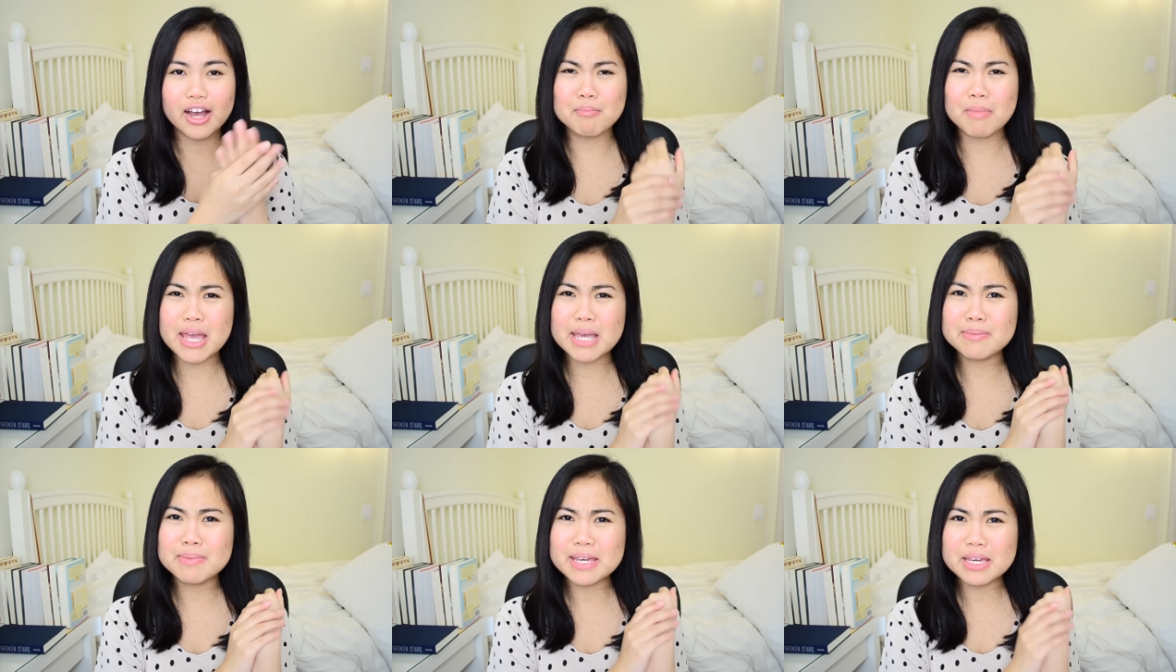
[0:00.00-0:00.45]

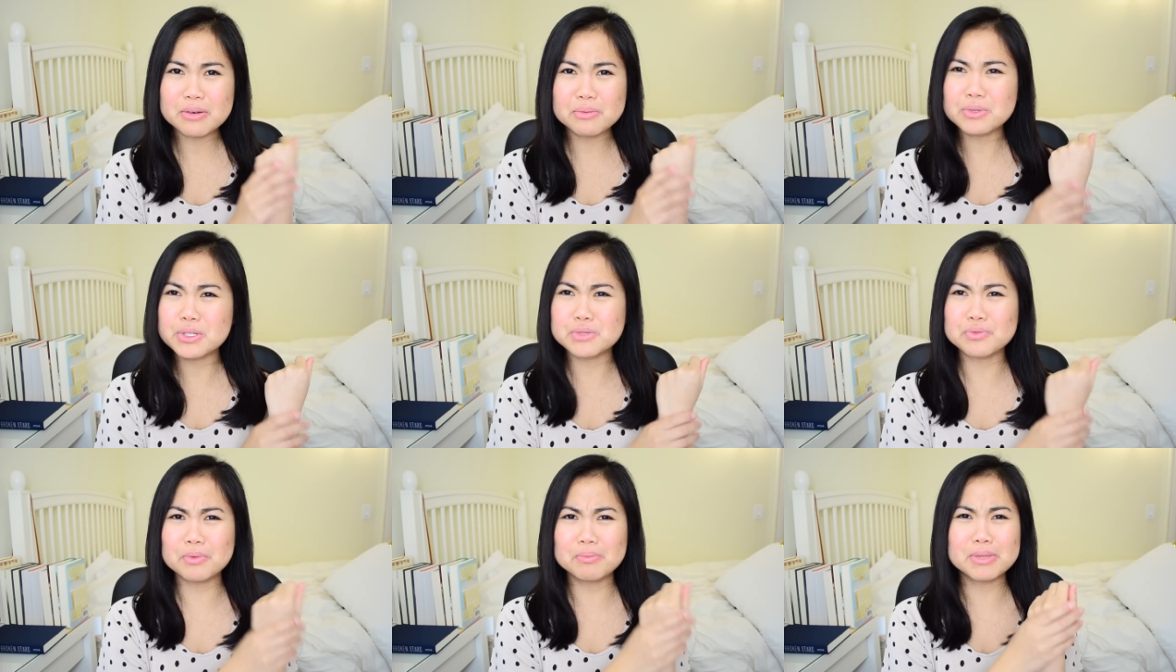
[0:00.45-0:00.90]
Maybe it
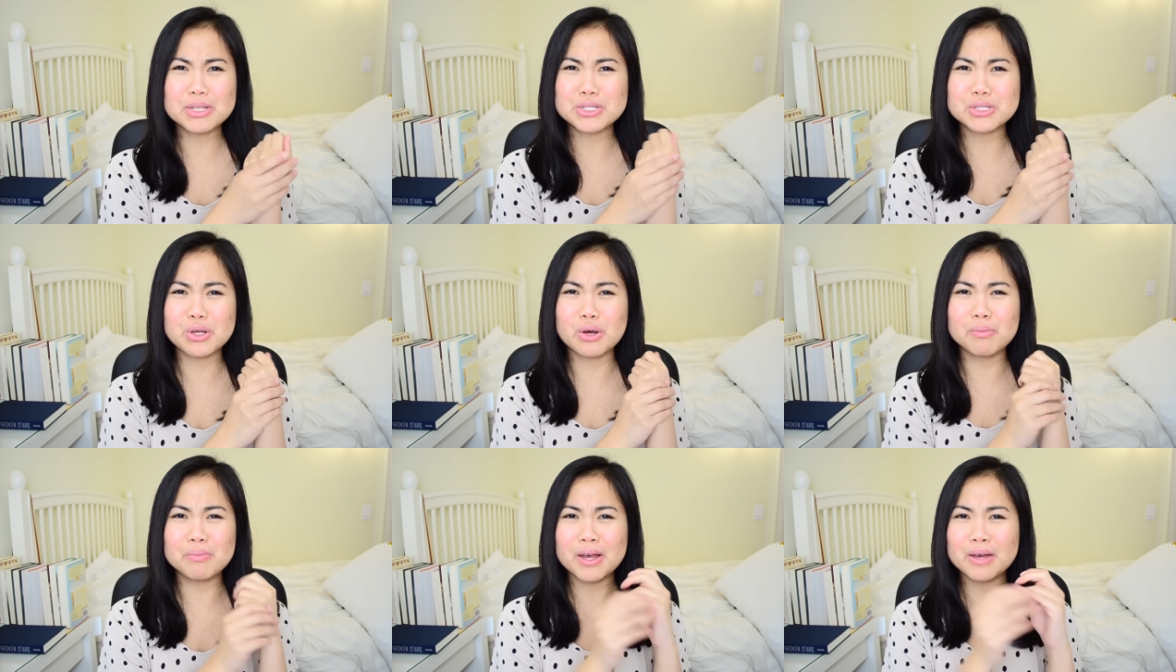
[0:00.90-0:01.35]
was from the
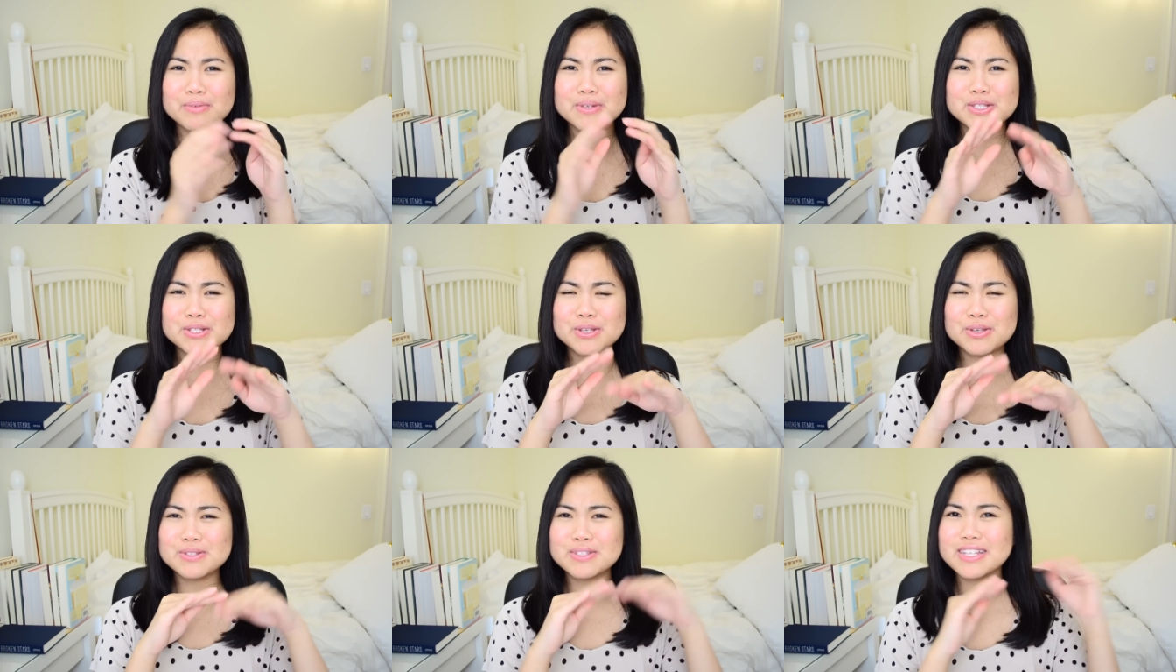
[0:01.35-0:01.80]
soap I
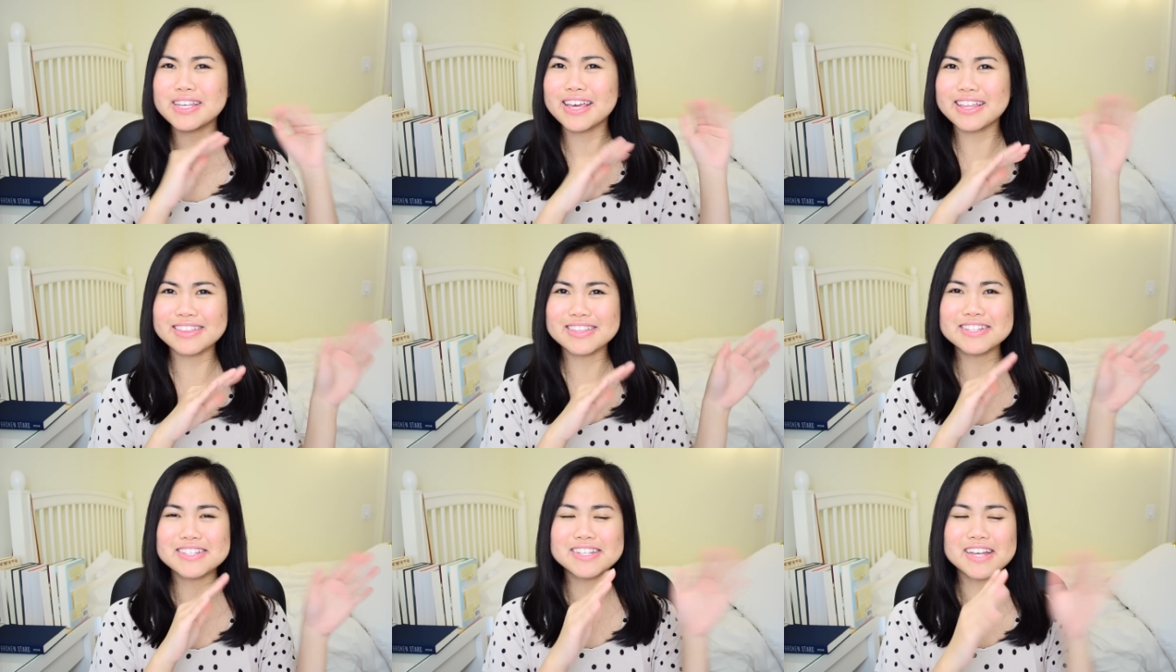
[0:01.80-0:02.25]
was using
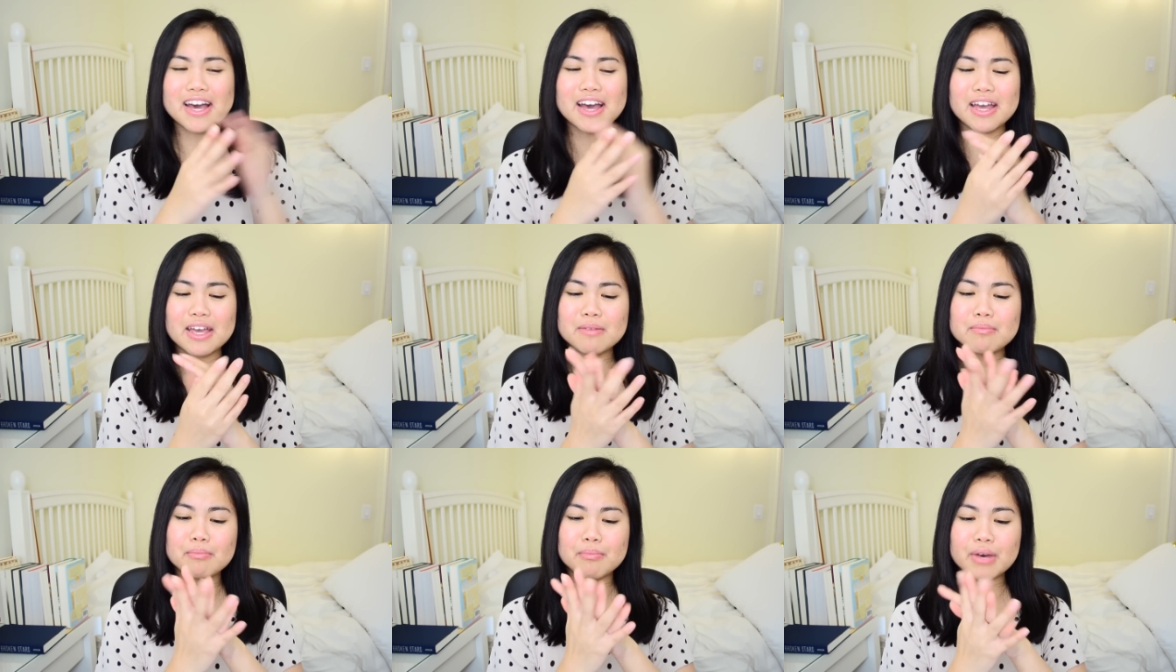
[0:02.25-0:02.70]
at the
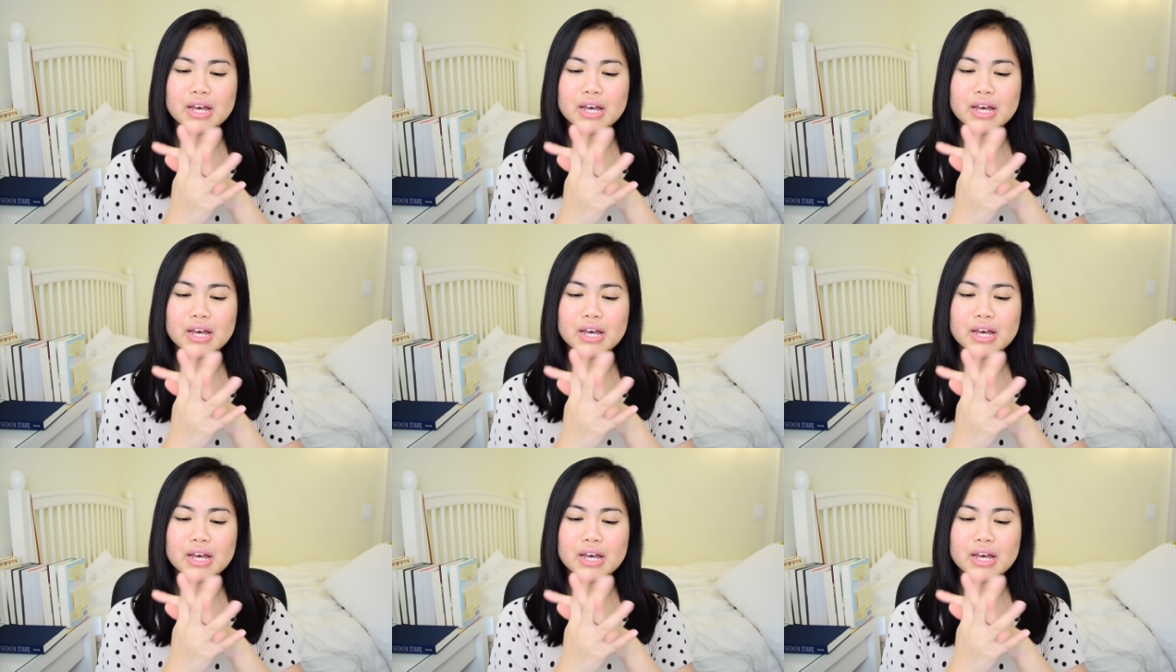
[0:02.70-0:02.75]
time,